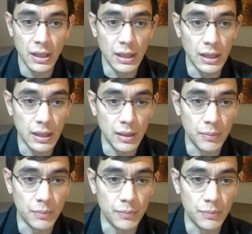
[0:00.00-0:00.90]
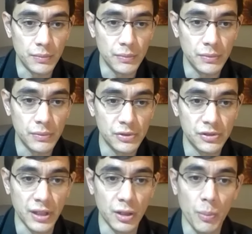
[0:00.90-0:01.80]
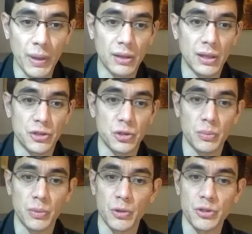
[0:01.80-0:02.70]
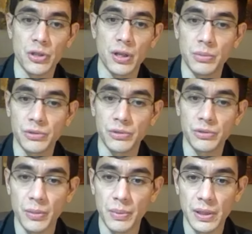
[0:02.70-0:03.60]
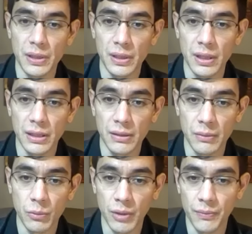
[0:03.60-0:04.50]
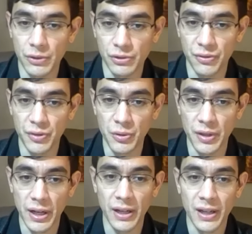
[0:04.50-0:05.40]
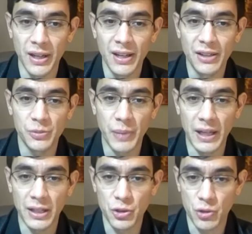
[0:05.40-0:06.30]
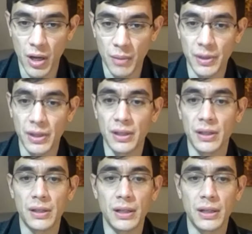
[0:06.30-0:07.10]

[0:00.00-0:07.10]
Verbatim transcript: um, psychobiological approach to couples therapy. And well, there's a few there spanning trauma,